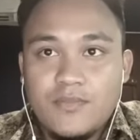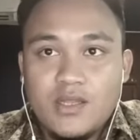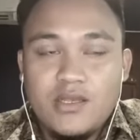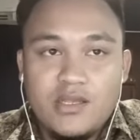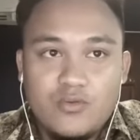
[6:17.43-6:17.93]

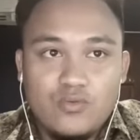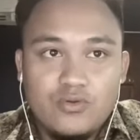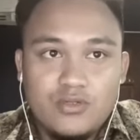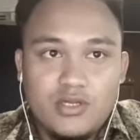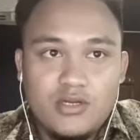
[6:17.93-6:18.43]
It
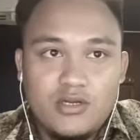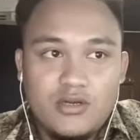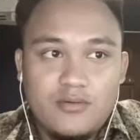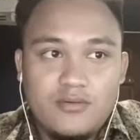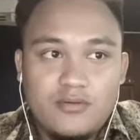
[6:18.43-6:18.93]
would
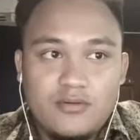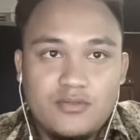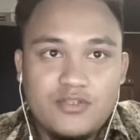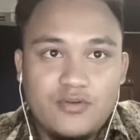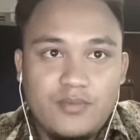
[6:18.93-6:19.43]

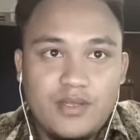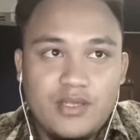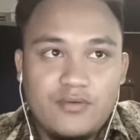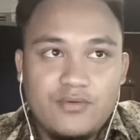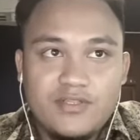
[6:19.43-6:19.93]
also
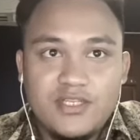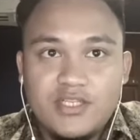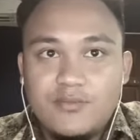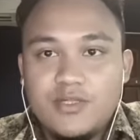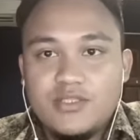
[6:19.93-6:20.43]
be
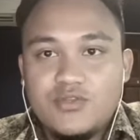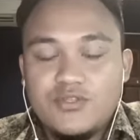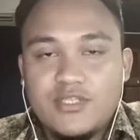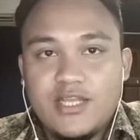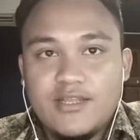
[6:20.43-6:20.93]
reasonable to
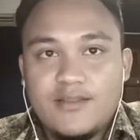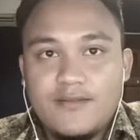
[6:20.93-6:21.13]
state